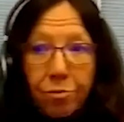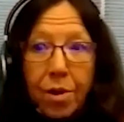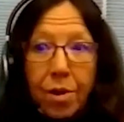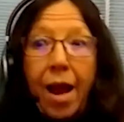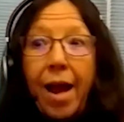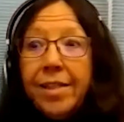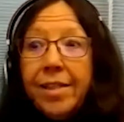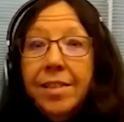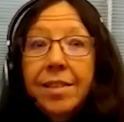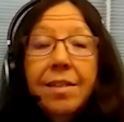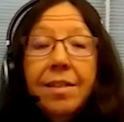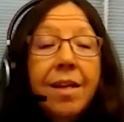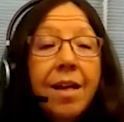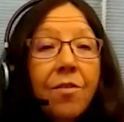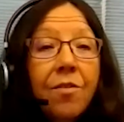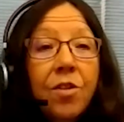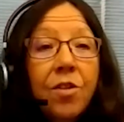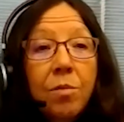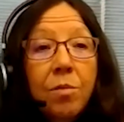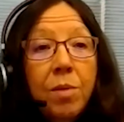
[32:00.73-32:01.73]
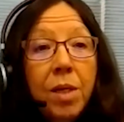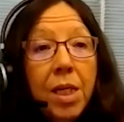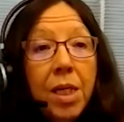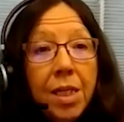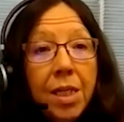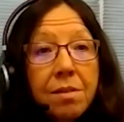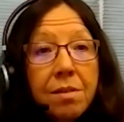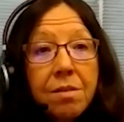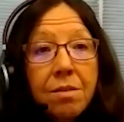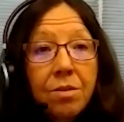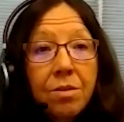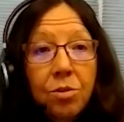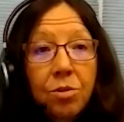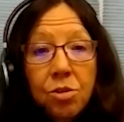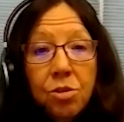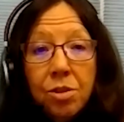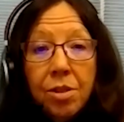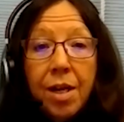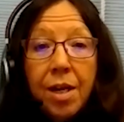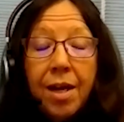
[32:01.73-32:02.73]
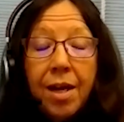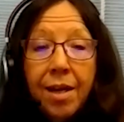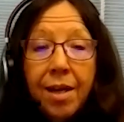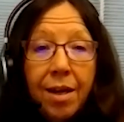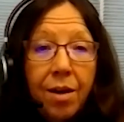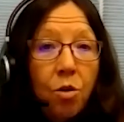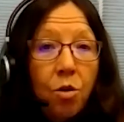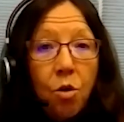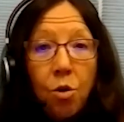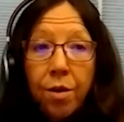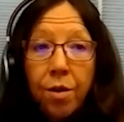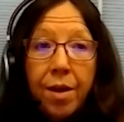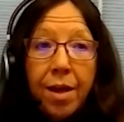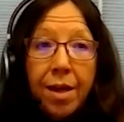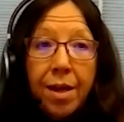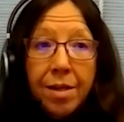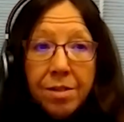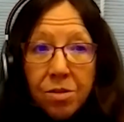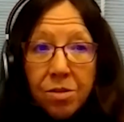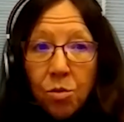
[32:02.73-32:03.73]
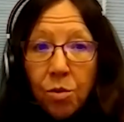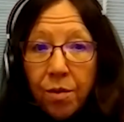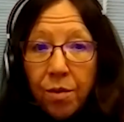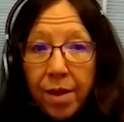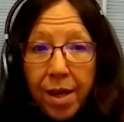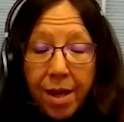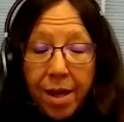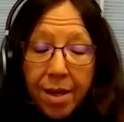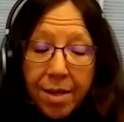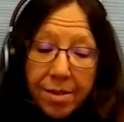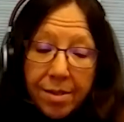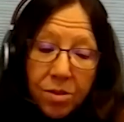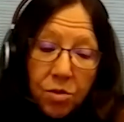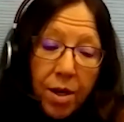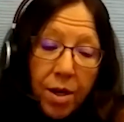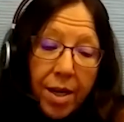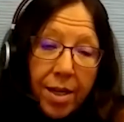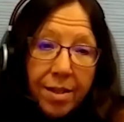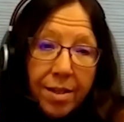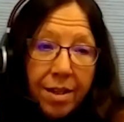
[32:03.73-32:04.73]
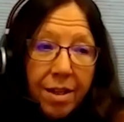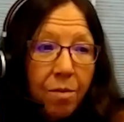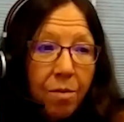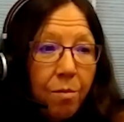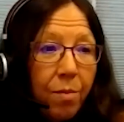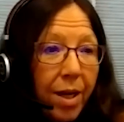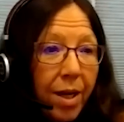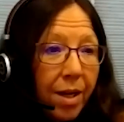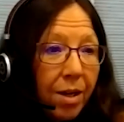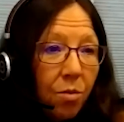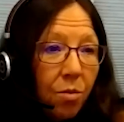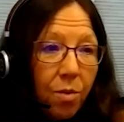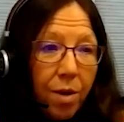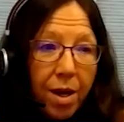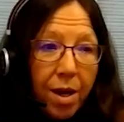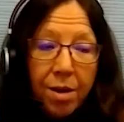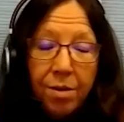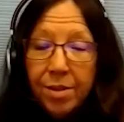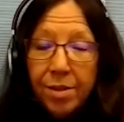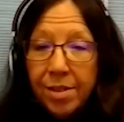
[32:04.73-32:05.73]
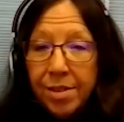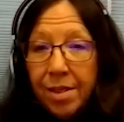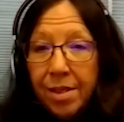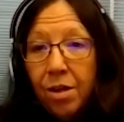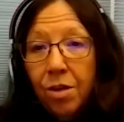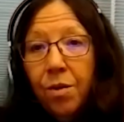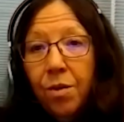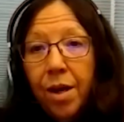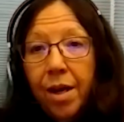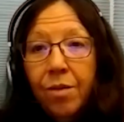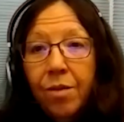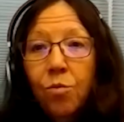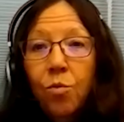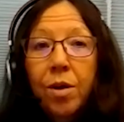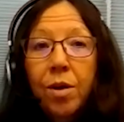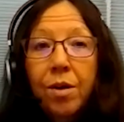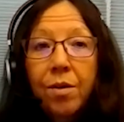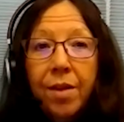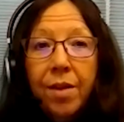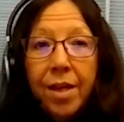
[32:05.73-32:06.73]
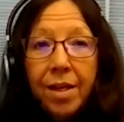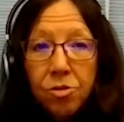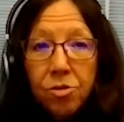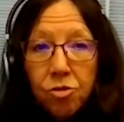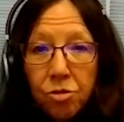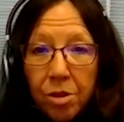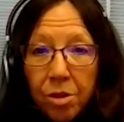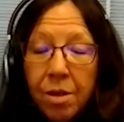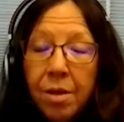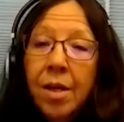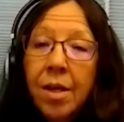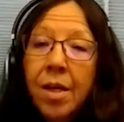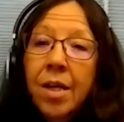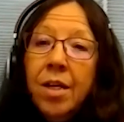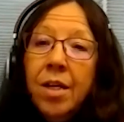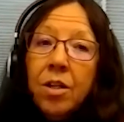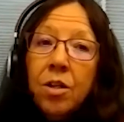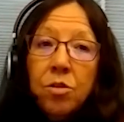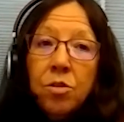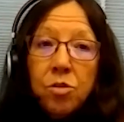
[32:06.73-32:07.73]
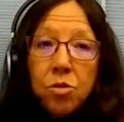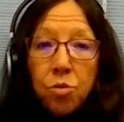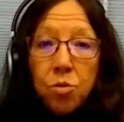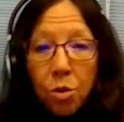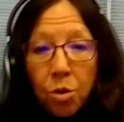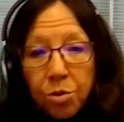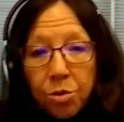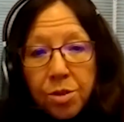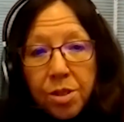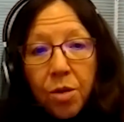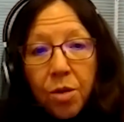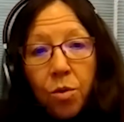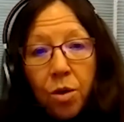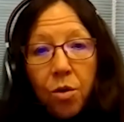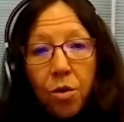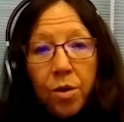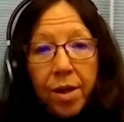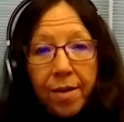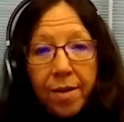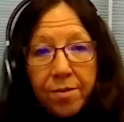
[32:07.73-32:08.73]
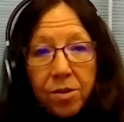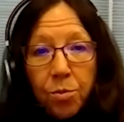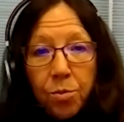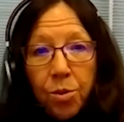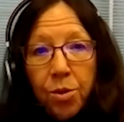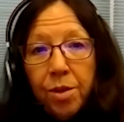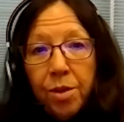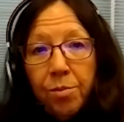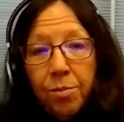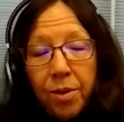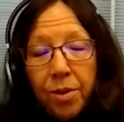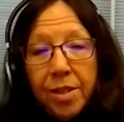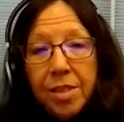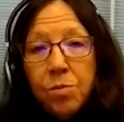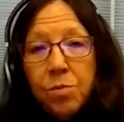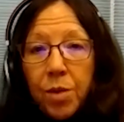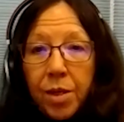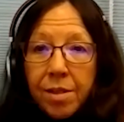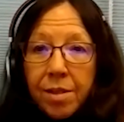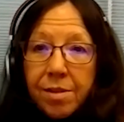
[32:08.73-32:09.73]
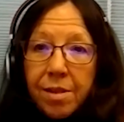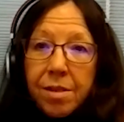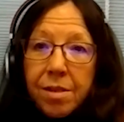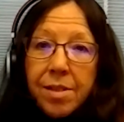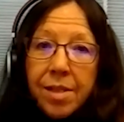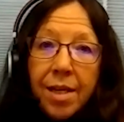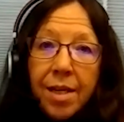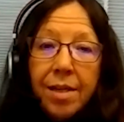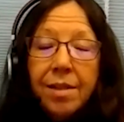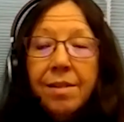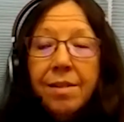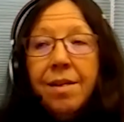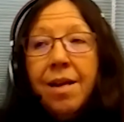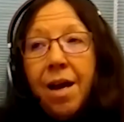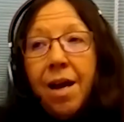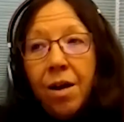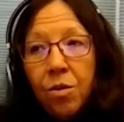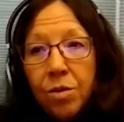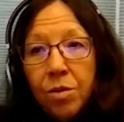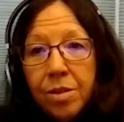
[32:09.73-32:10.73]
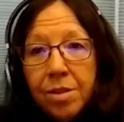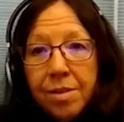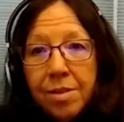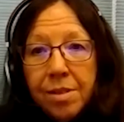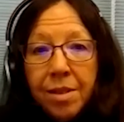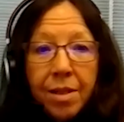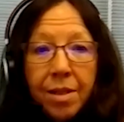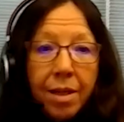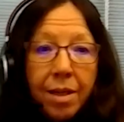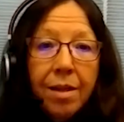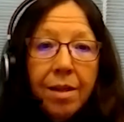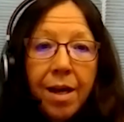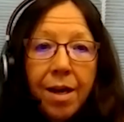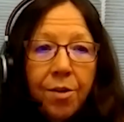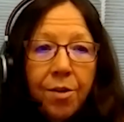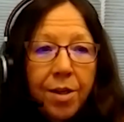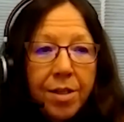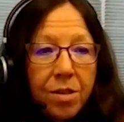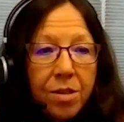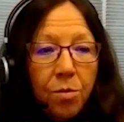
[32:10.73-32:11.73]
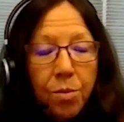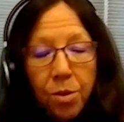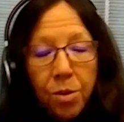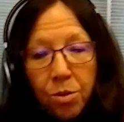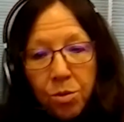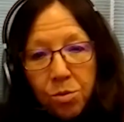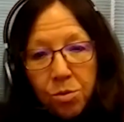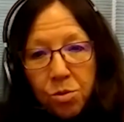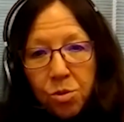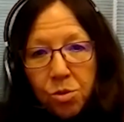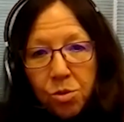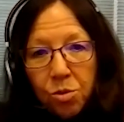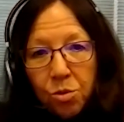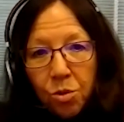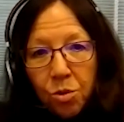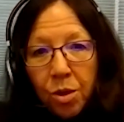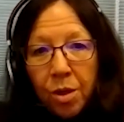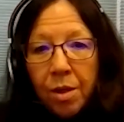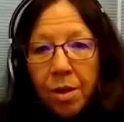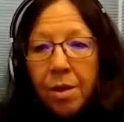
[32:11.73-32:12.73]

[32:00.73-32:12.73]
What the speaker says: I didn't have the immediate solution or the answer when they asked. So I had to come back around and say, all right, what are the extra controls that we're going to have to put in place, because our data now is in the cloud as opposed to